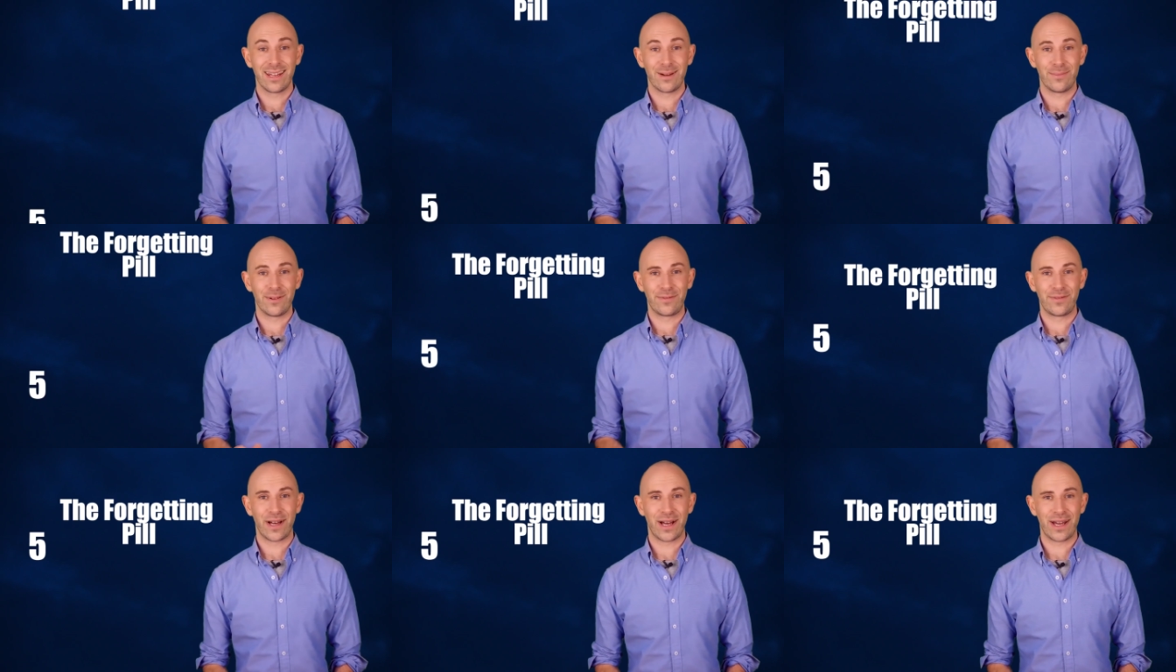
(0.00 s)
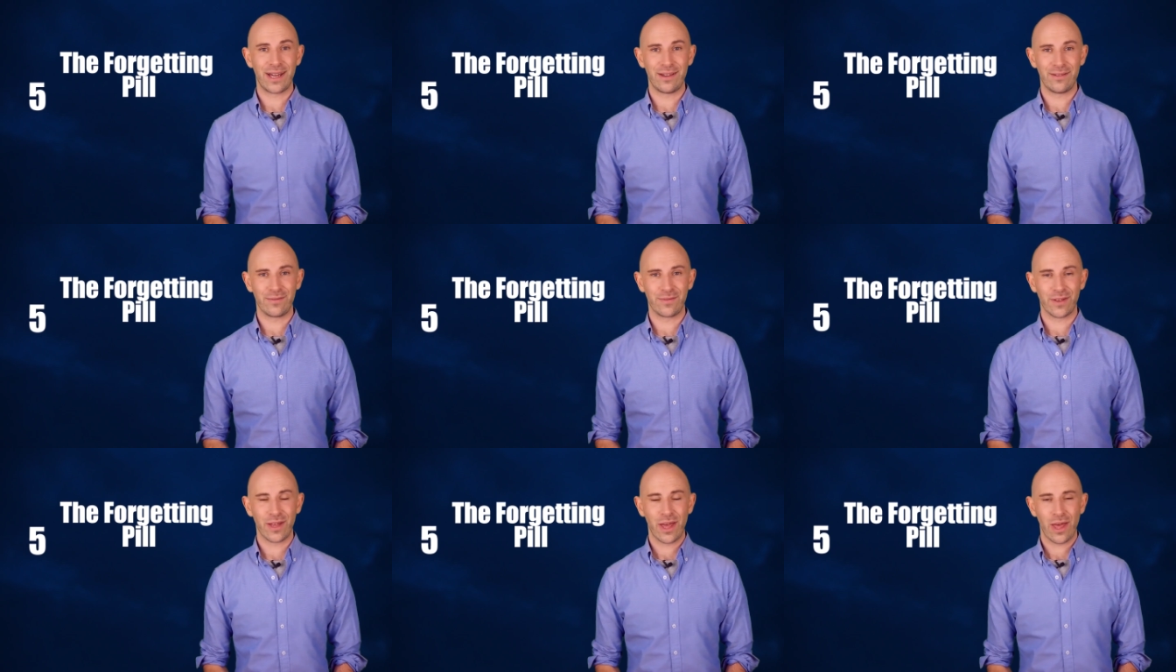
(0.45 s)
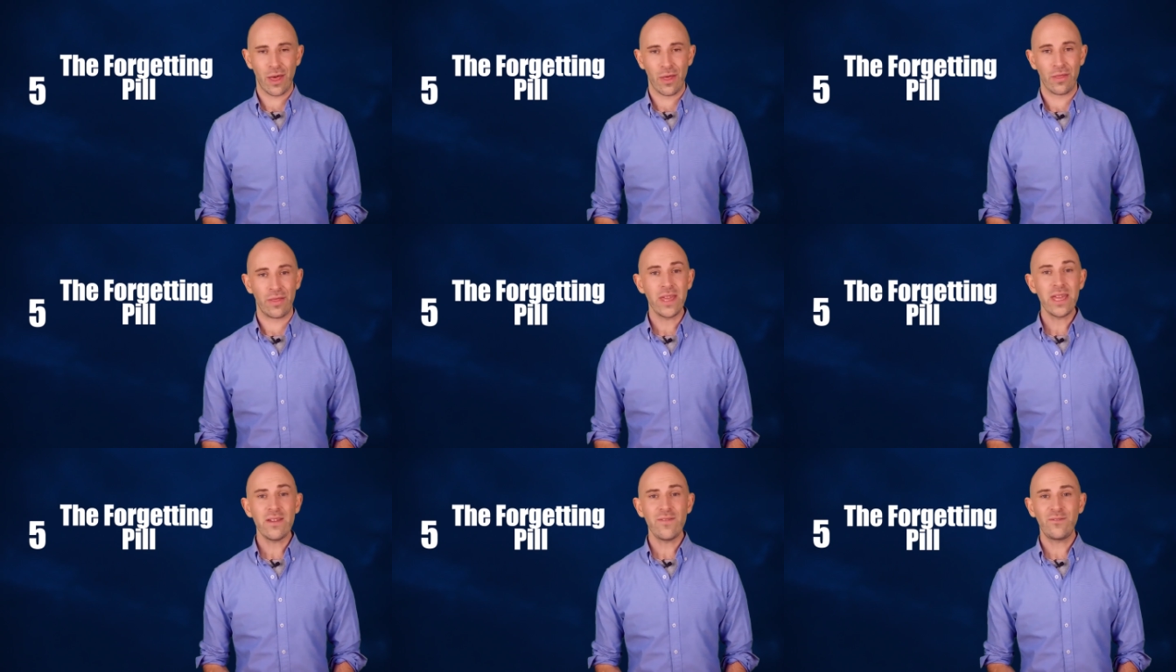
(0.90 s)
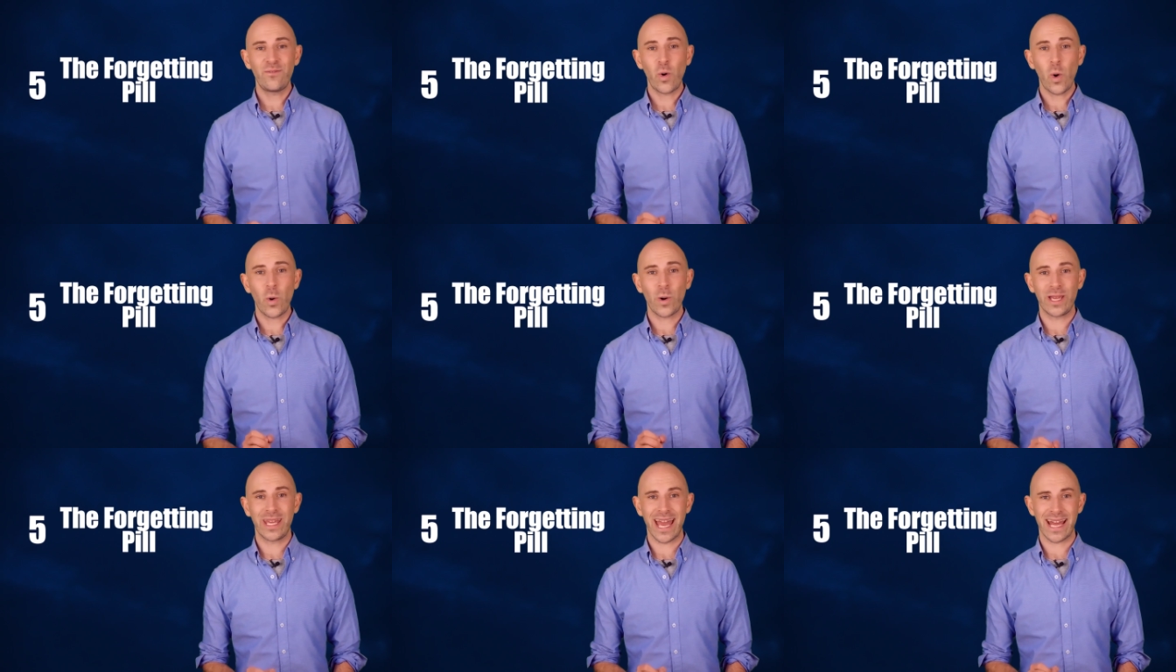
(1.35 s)
Number 5. The
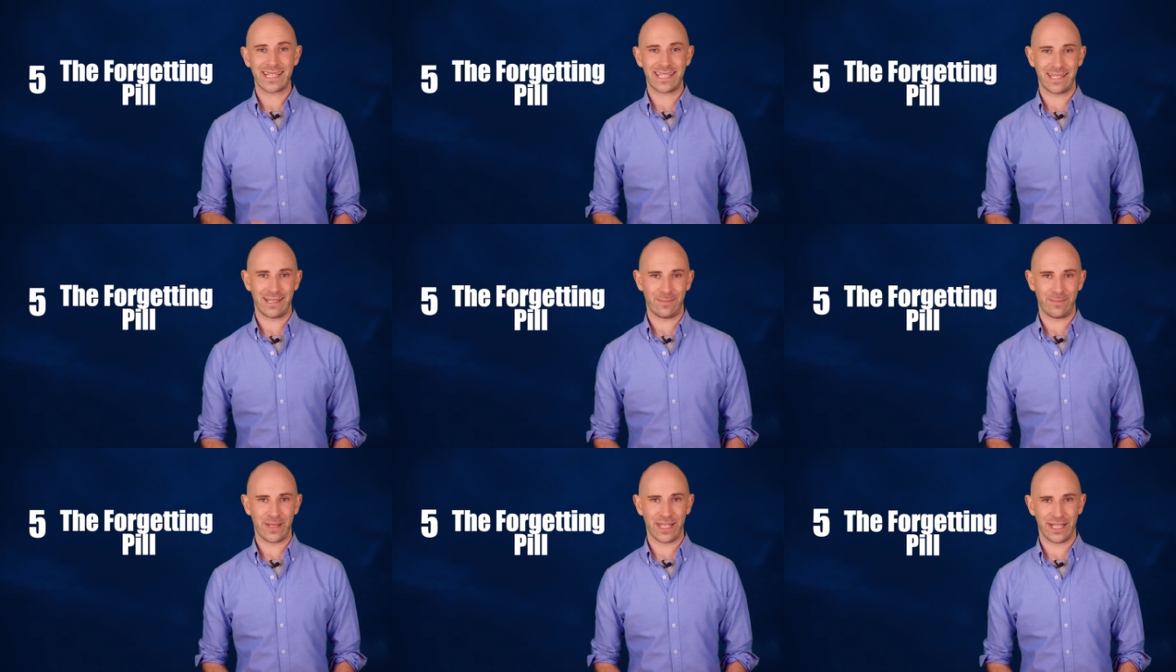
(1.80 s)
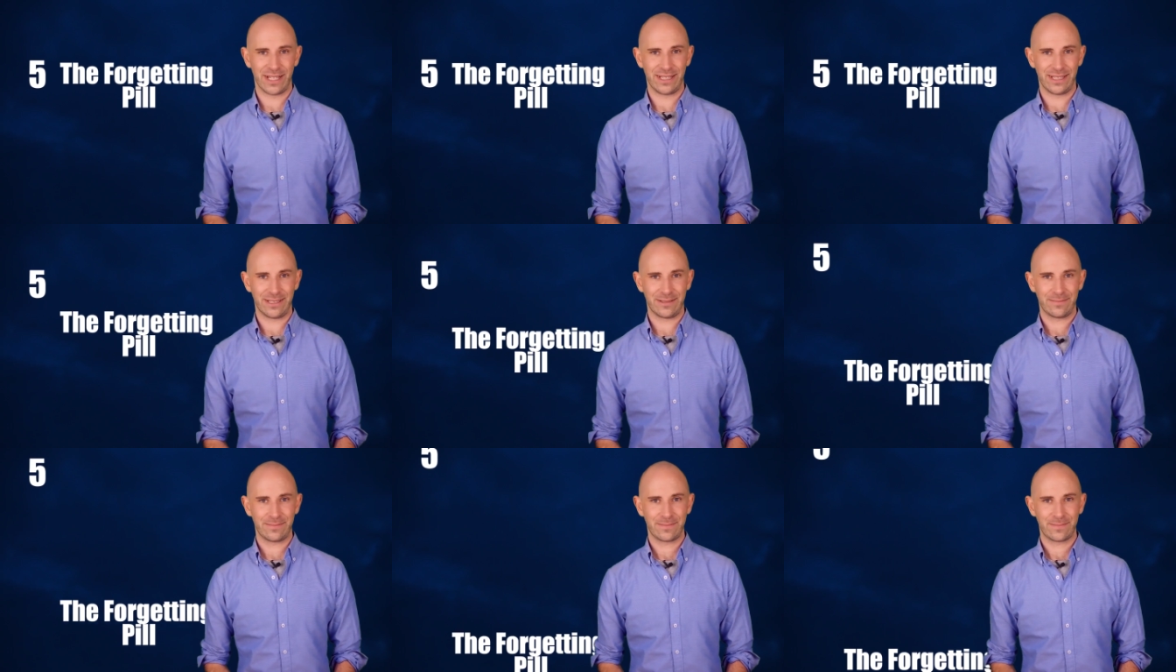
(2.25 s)
Forgetting Pill